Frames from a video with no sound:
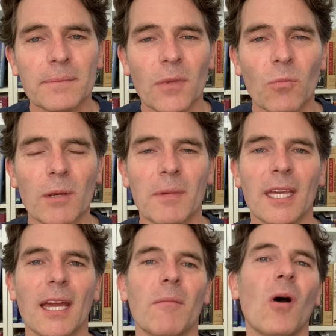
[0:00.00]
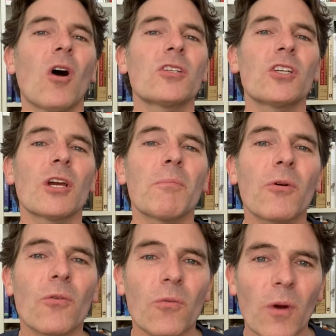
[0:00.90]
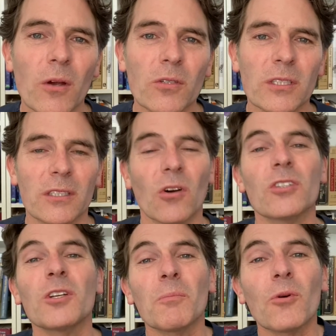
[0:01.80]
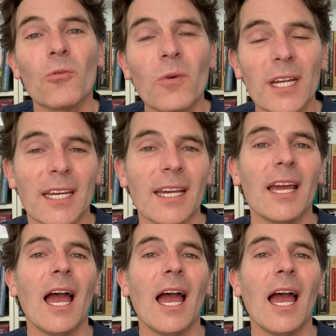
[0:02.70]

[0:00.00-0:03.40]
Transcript: we become osteoporotic